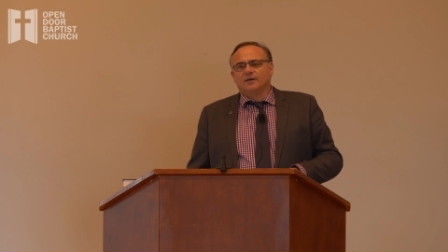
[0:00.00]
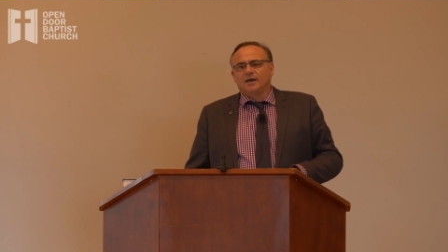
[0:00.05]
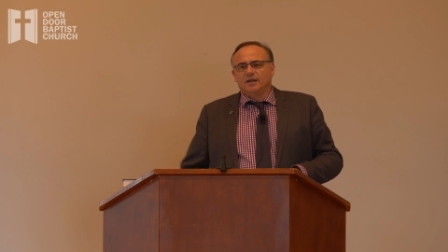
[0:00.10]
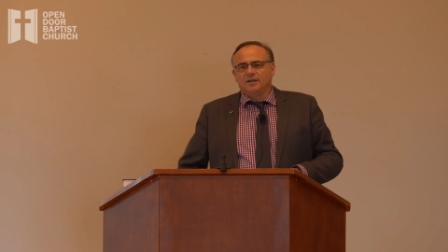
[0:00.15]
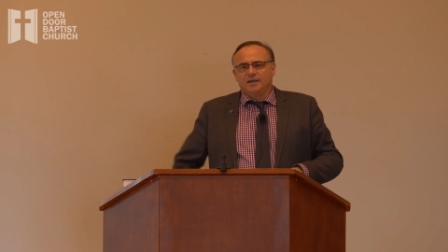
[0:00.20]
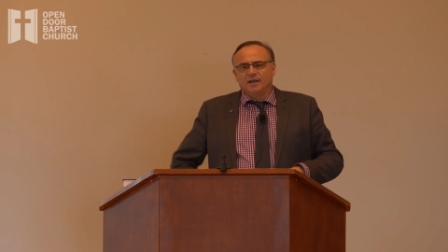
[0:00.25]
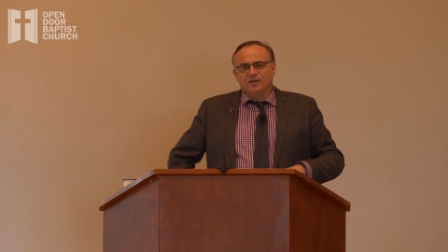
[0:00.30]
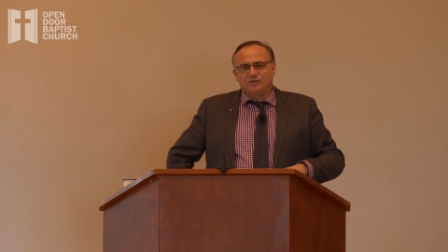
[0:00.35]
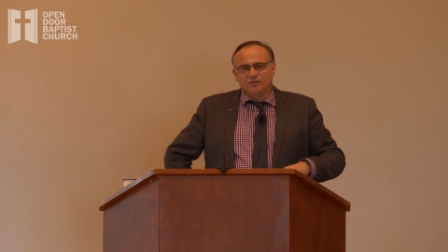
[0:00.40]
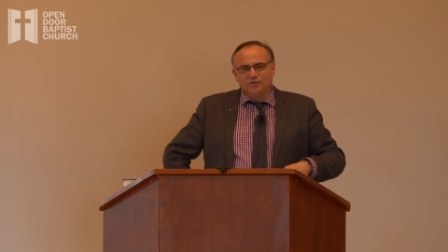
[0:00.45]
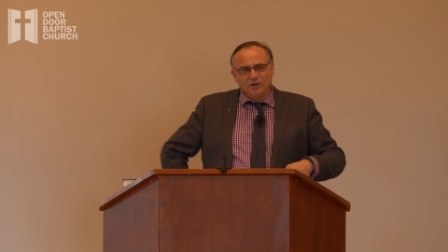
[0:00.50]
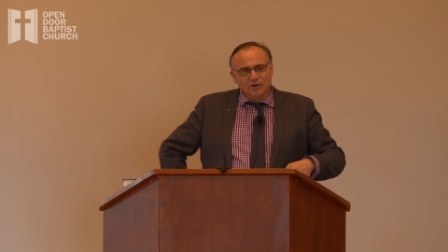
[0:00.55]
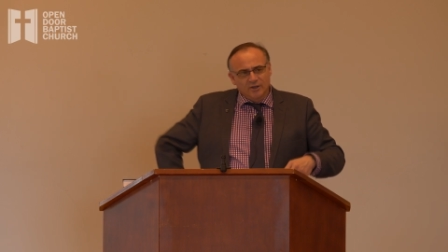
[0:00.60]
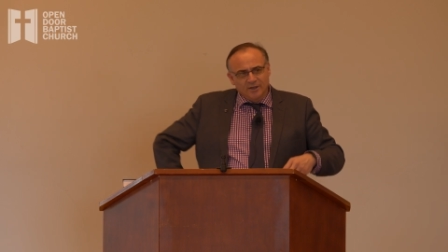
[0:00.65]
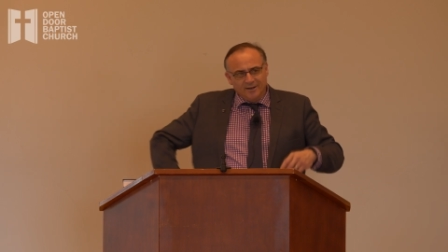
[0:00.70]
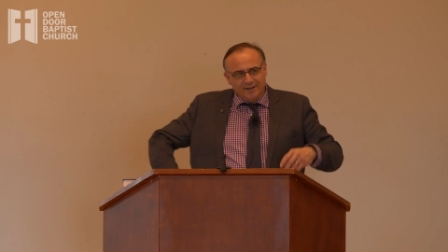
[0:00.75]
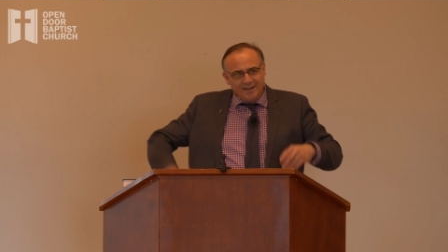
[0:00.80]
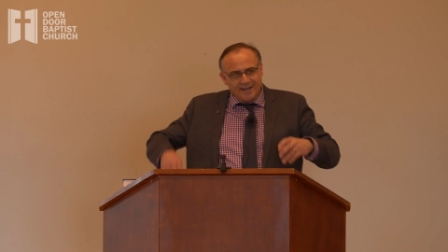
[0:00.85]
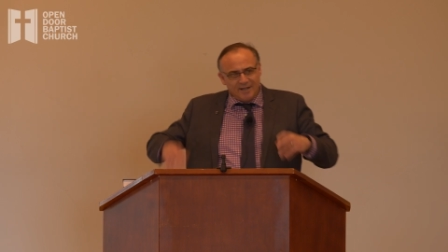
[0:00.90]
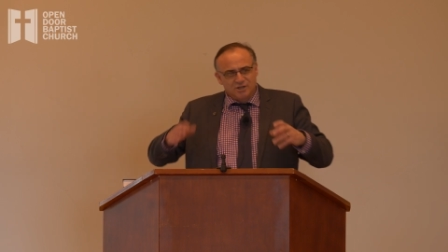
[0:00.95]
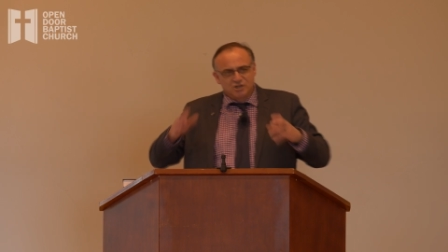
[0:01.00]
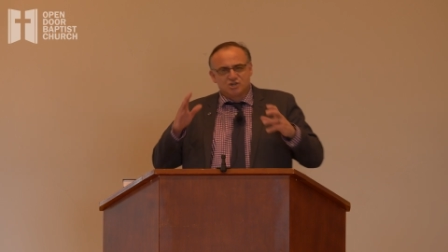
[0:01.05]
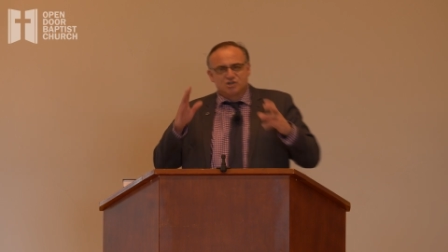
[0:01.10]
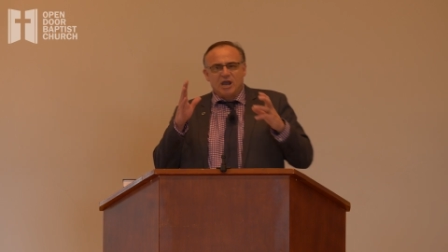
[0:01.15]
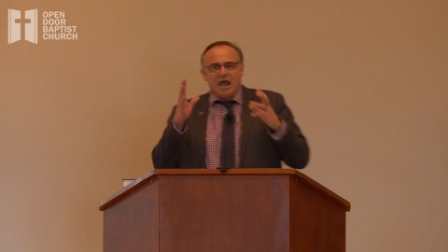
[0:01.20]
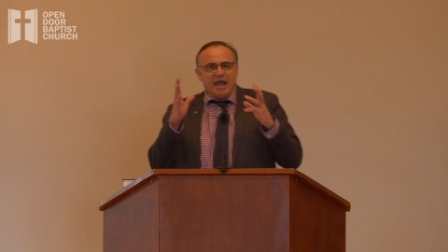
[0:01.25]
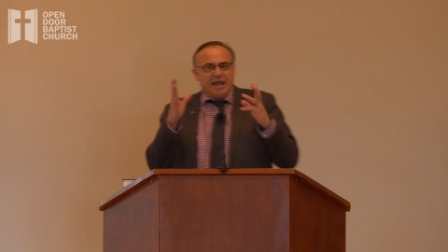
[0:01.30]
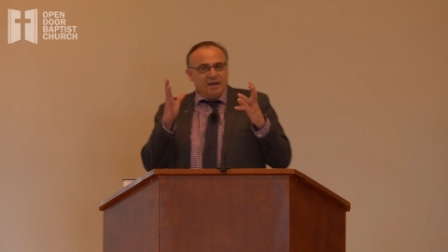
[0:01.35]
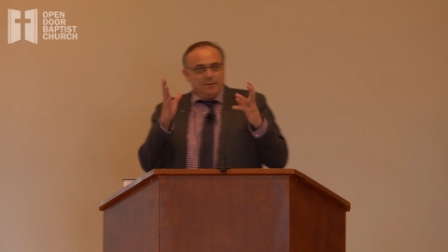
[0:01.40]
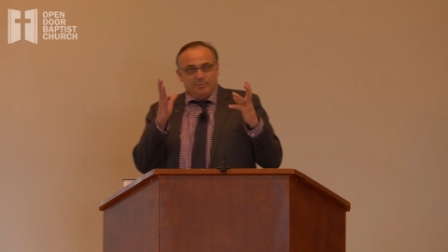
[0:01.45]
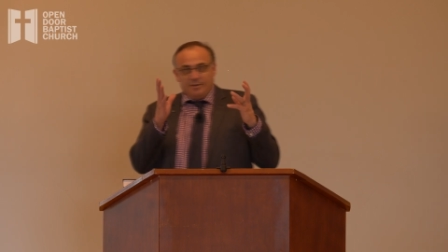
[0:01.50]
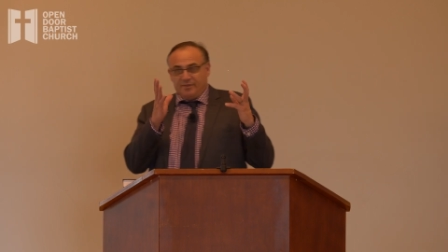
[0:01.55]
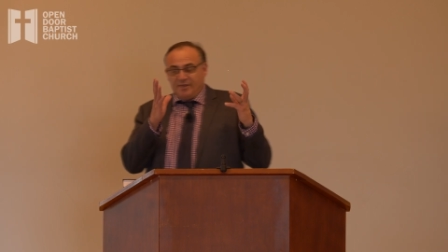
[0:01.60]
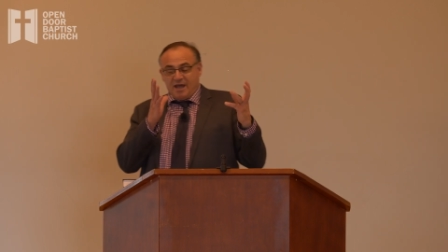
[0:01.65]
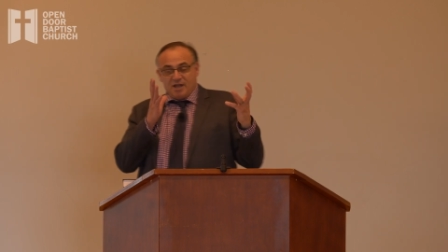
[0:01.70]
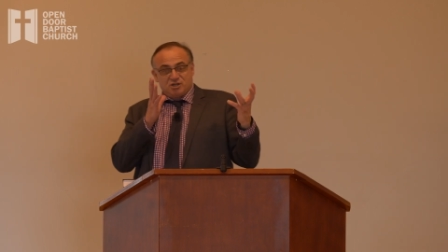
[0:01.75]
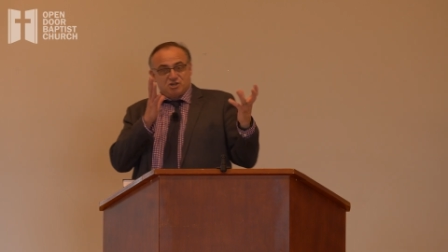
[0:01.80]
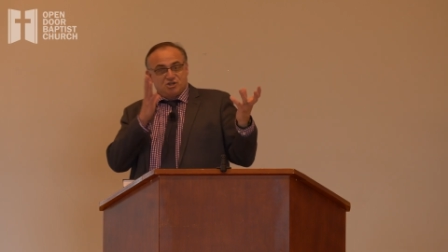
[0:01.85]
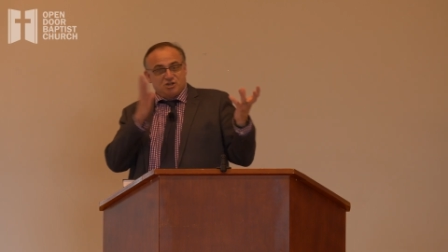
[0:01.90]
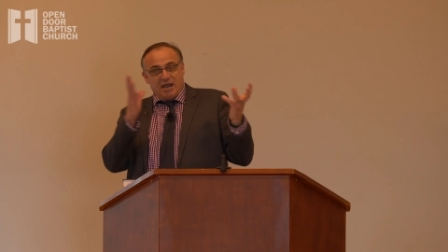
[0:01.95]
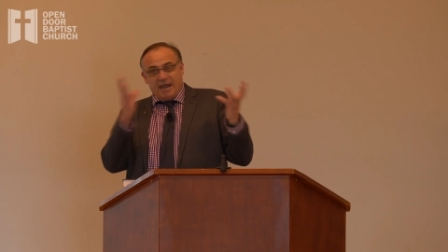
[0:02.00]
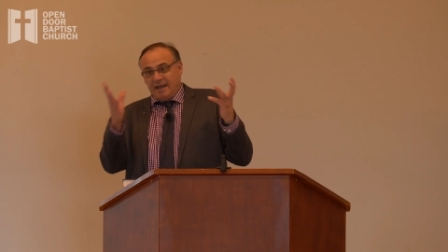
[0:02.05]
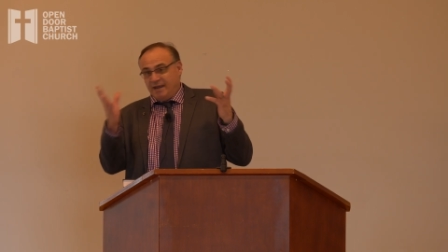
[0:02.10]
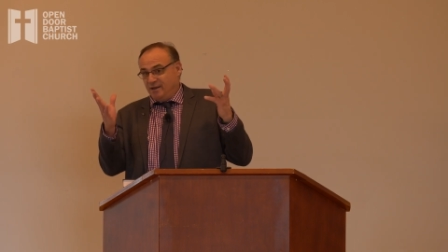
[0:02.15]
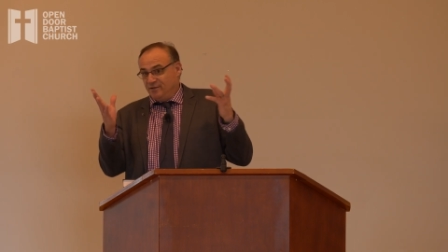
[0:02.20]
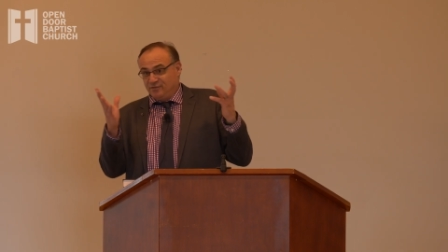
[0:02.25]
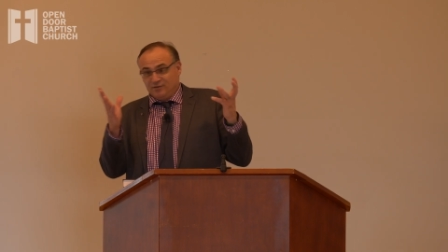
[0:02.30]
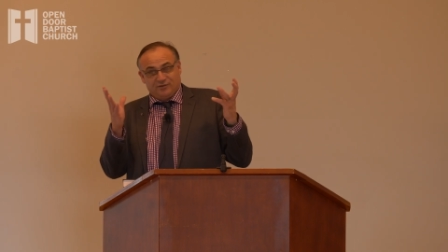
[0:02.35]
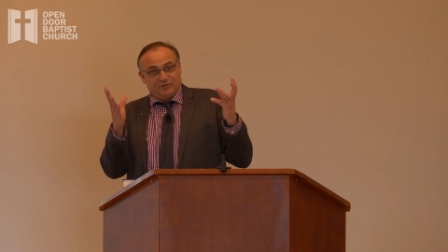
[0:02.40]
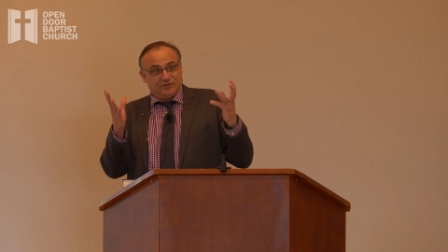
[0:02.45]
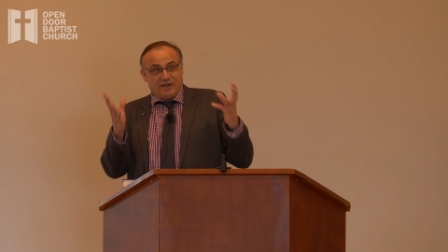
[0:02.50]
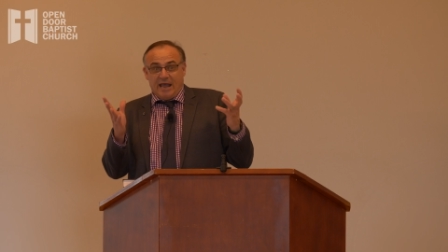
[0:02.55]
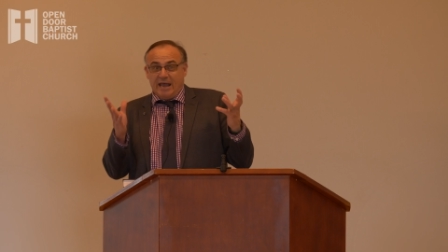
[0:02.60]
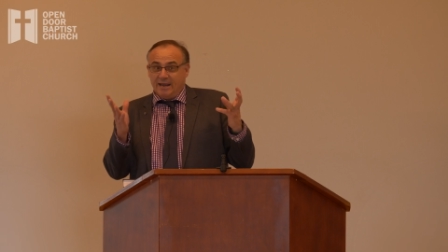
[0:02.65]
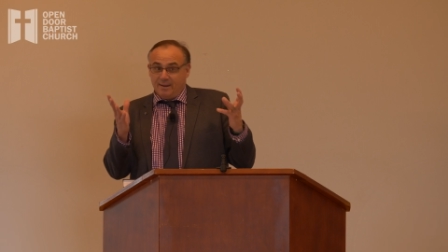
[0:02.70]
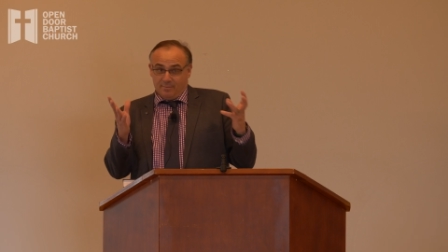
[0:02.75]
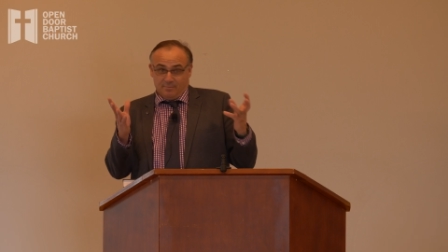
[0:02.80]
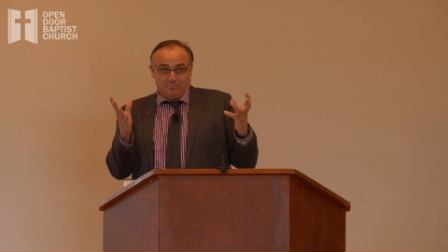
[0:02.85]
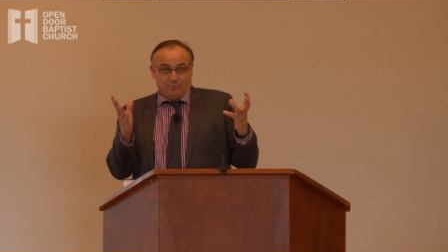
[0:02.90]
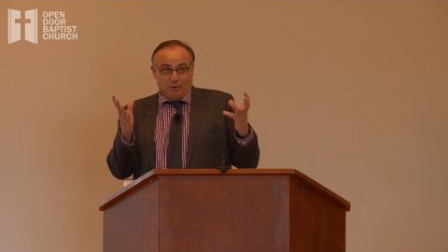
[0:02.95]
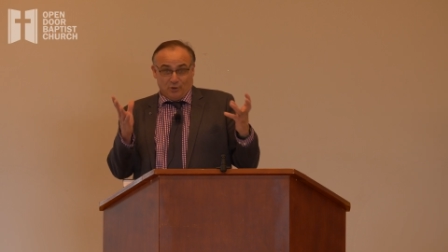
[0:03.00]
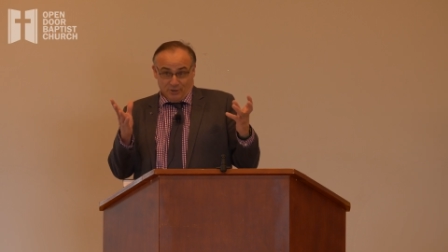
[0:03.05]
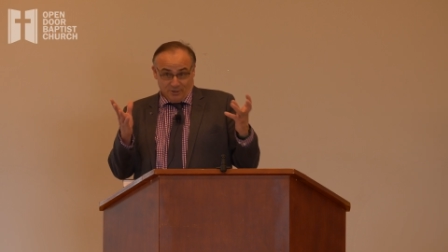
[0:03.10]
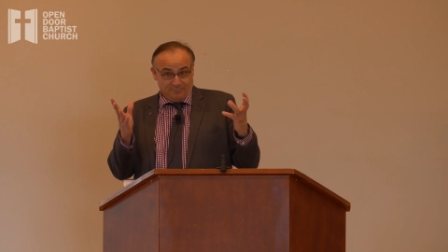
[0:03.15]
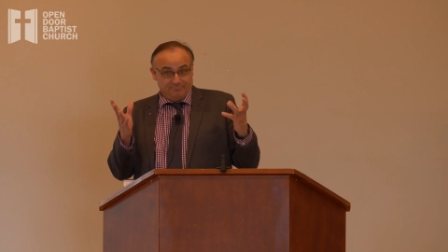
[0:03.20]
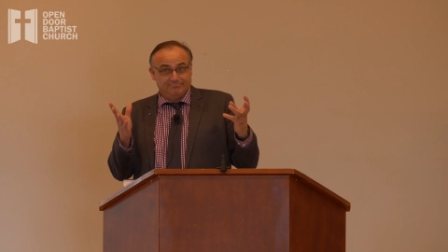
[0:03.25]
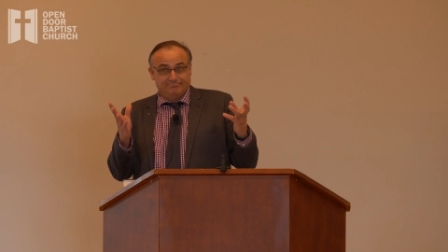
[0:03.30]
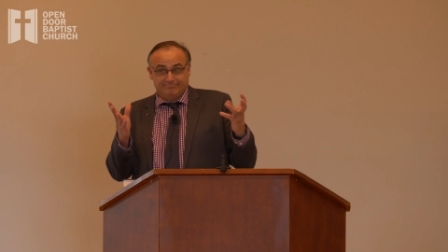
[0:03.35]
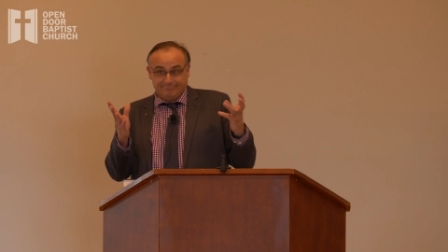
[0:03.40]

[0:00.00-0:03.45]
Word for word: And yes, you can get shade, but that shade isn't staying put.